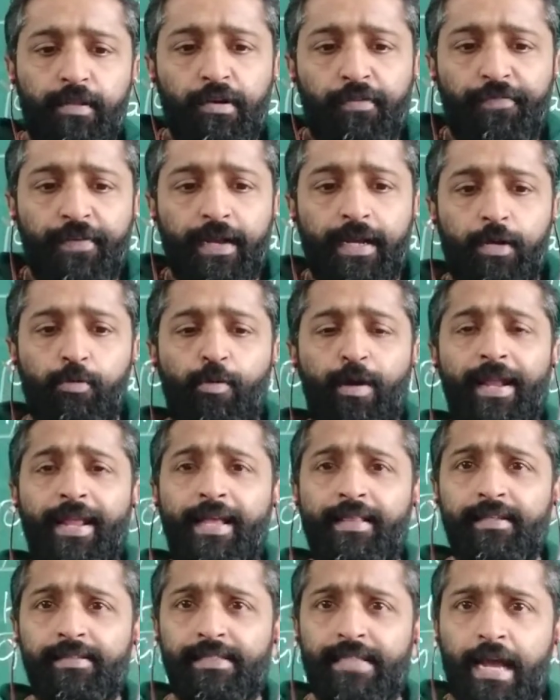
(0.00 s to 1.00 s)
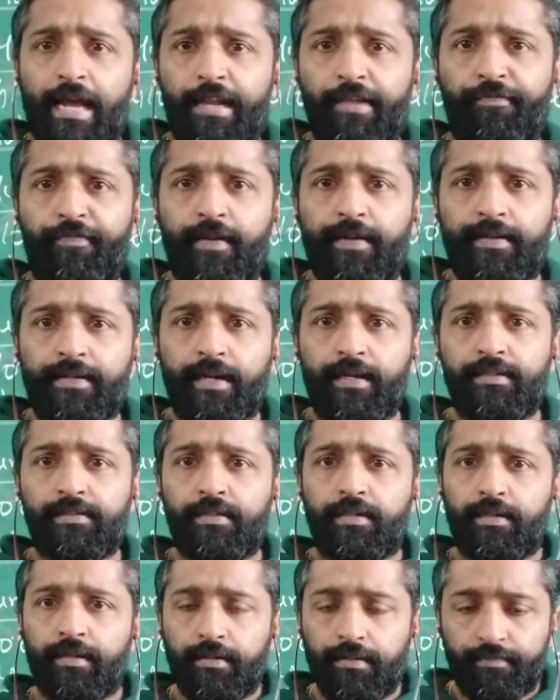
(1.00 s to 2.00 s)
of inquiry and the scientific
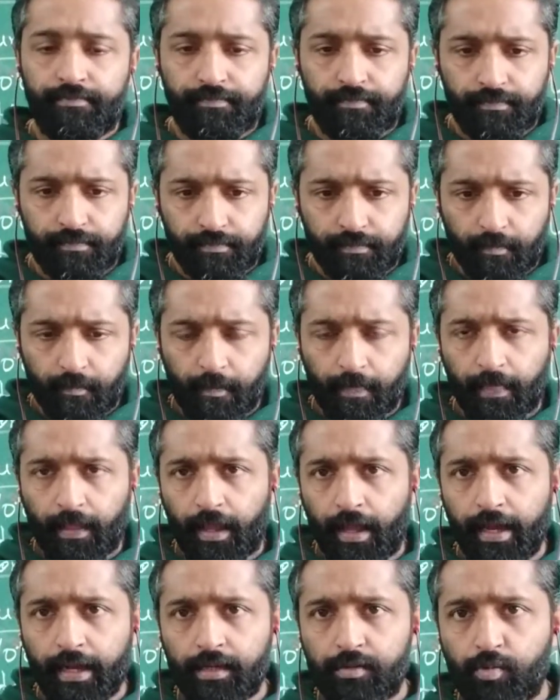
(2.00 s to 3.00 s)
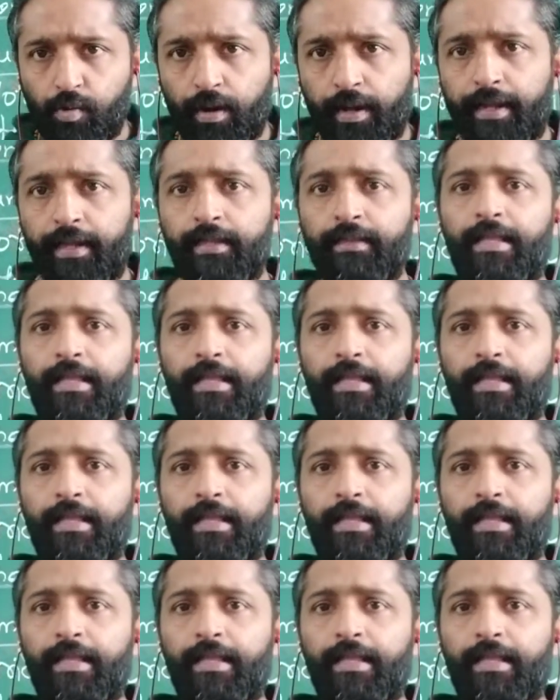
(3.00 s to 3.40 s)
inquiry